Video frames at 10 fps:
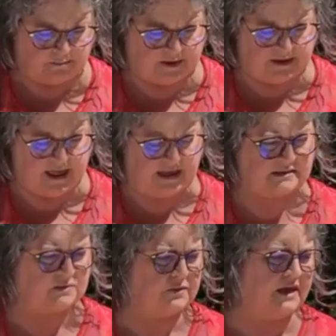
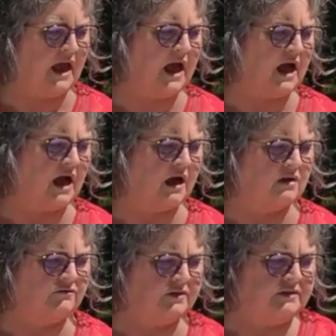Next we
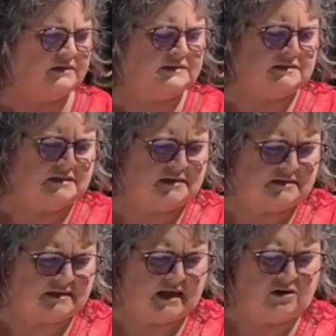have, this
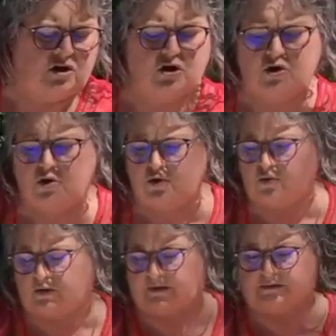is a
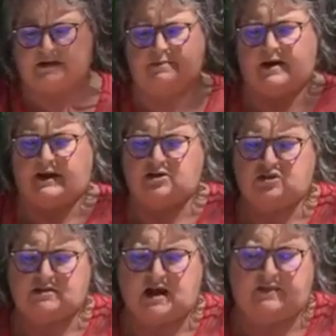new little teapot. I
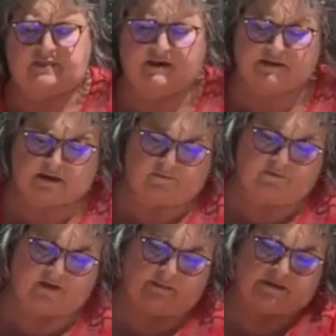just got this off
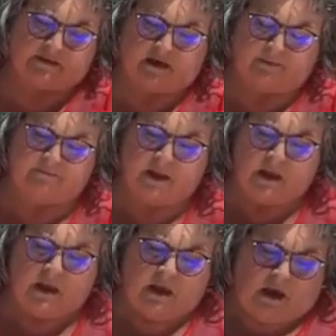of Amazon.
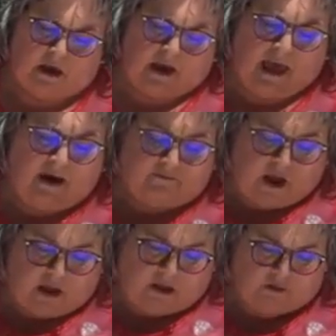I have
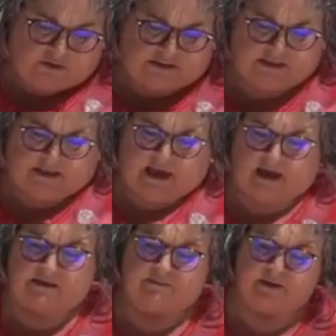not used it
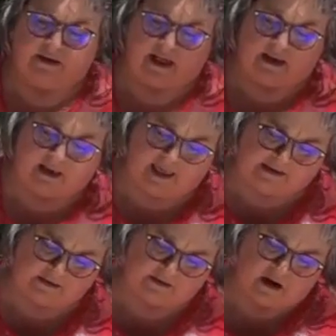yet, but I
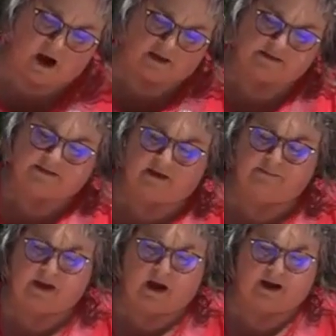liked the concept
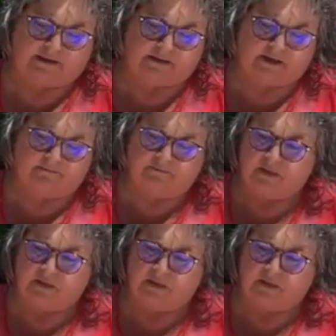behind it.